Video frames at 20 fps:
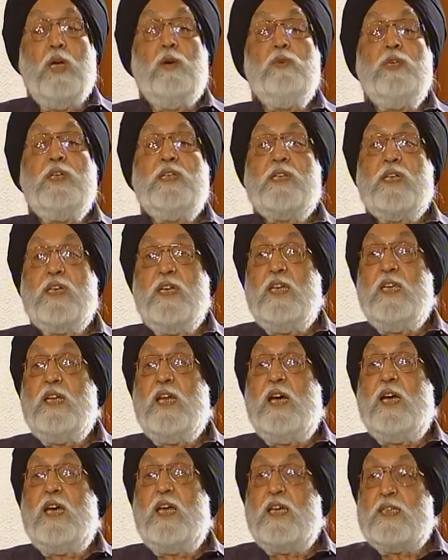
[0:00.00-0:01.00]
We train
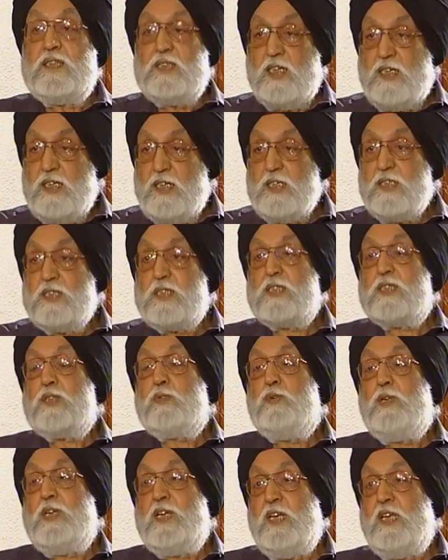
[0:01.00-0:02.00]
our athletes
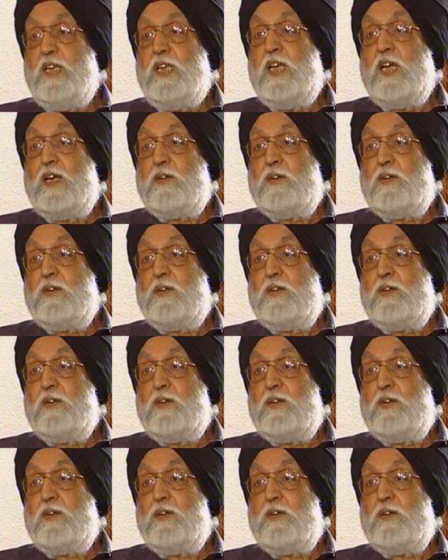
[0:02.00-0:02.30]
quickly